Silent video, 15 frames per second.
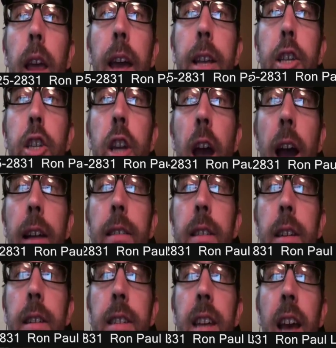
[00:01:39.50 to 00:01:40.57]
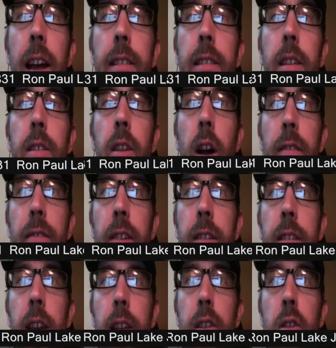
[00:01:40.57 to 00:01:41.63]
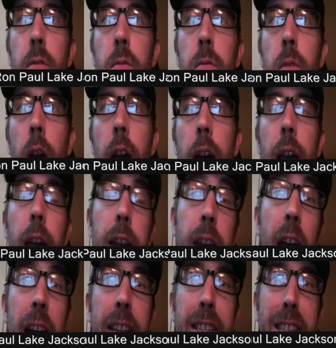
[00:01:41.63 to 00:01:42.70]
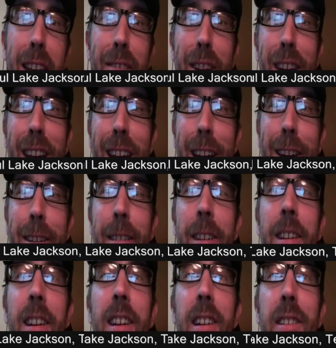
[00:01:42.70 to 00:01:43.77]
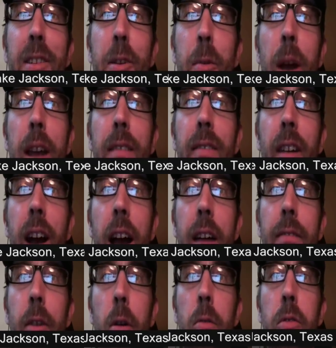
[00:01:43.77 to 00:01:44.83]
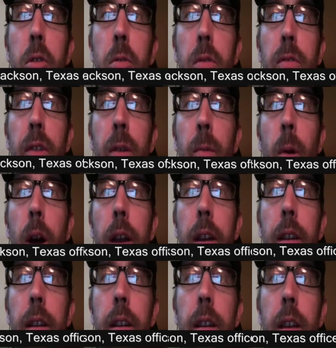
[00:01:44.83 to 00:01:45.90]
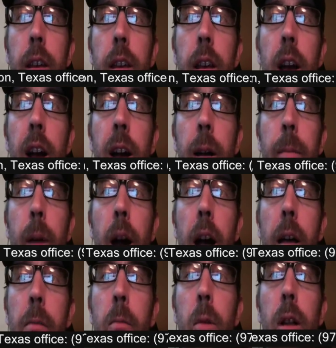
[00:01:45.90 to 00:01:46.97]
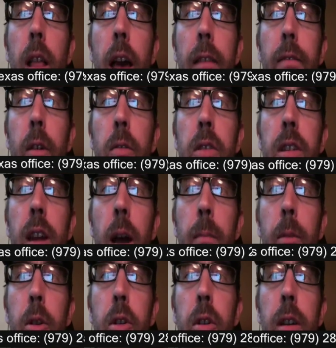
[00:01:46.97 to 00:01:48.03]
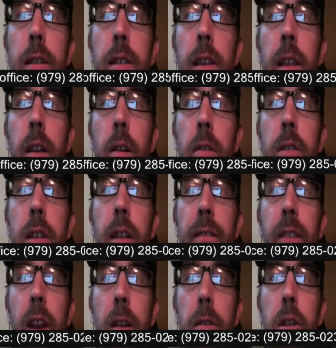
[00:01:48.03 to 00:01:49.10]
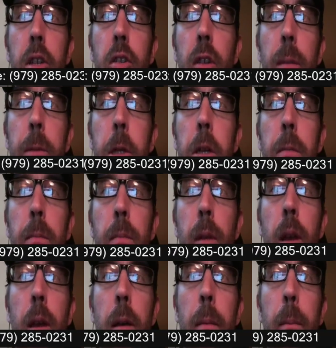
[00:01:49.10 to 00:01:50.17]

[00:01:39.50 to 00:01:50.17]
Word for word: Lake Jackson, Texas office at, two, uh, at 979 285 0231. Um, I will have those numbers. You can see those in the video description